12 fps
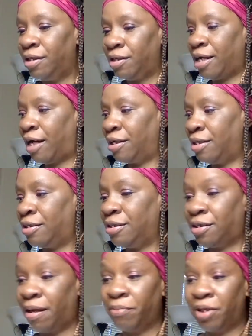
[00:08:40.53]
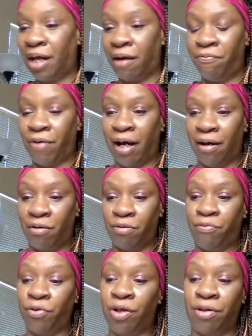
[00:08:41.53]
Now this is something I
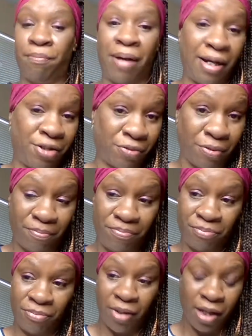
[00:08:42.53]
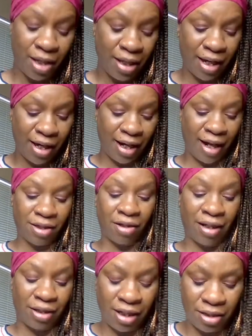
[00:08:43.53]
found for the bedroom. And I
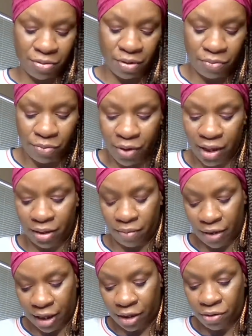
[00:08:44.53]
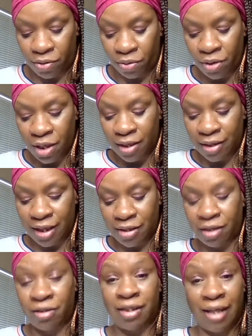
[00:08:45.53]
thought these were really, really cool. These
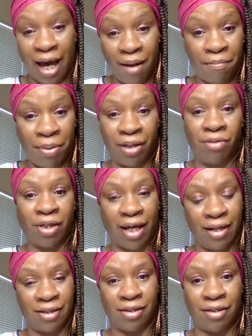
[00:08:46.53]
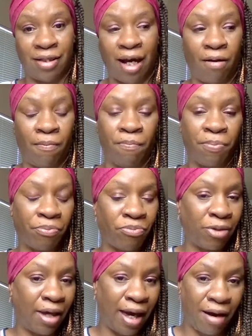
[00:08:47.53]
are satin pillowcases. Now
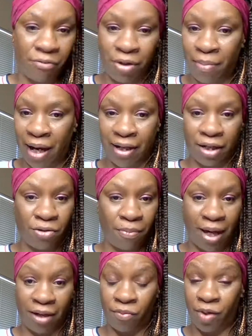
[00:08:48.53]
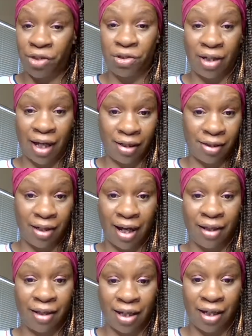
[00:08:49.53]
everybody, no matter what your
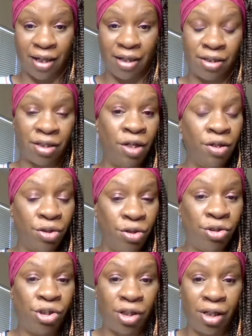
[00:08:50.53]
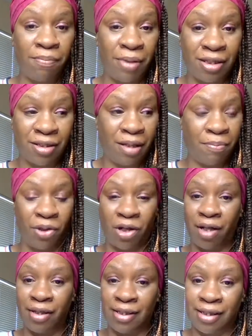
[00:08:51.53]
nationality is, you shouldn't be sleeping
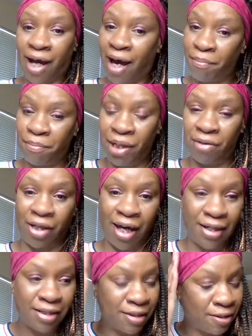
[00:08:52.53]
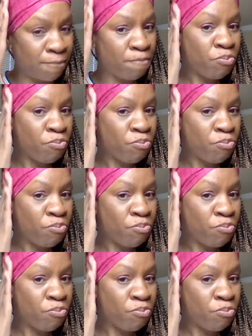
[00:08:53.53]
on these cotton pillowcases